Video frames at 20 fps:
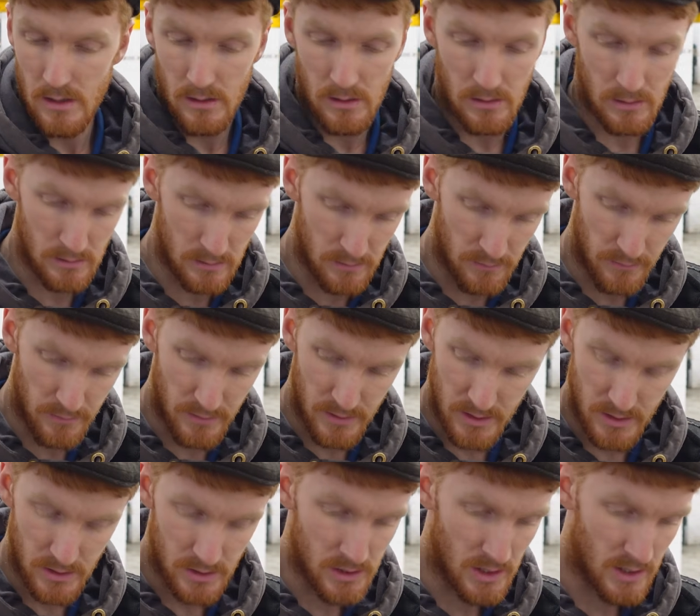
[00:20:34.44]
all of the
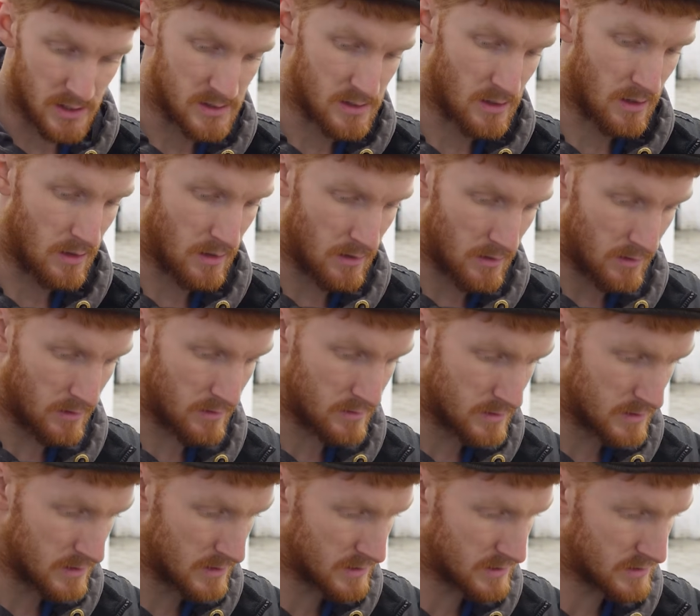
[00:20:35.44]
injector
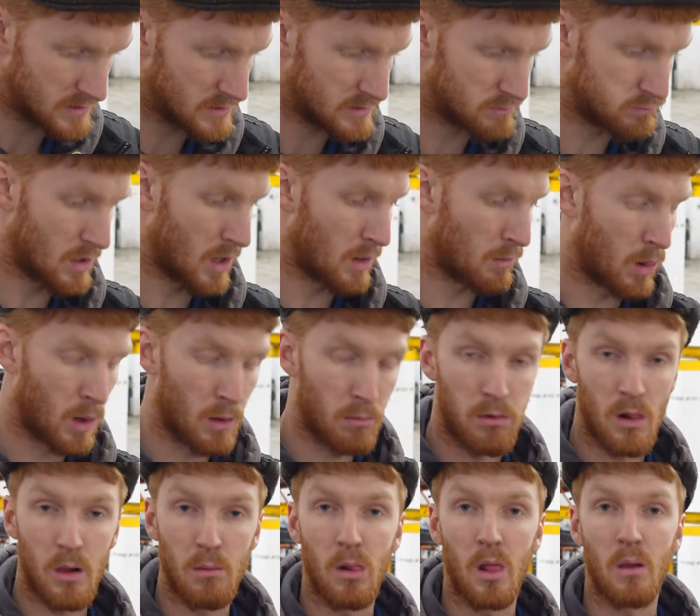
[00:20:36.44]
harness, blah, blah,
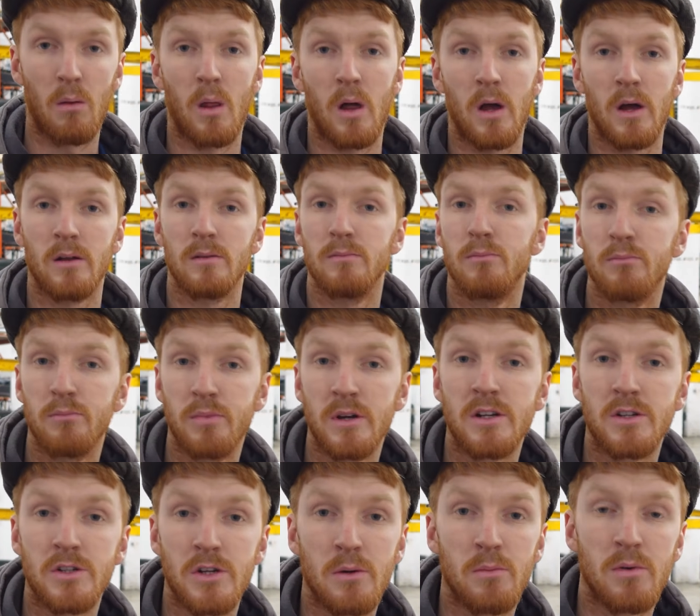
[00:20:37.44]
blah, blah, blah.
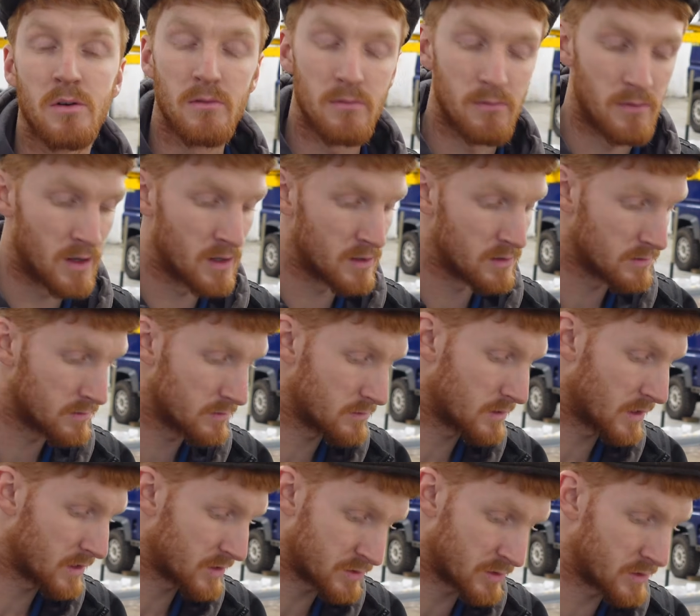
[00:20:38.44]
Big job. Well,
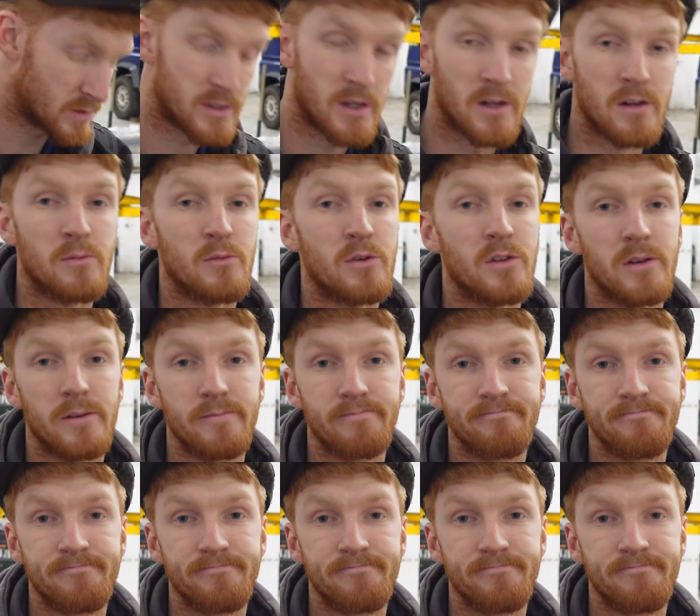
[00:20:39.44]
let's just get on with it.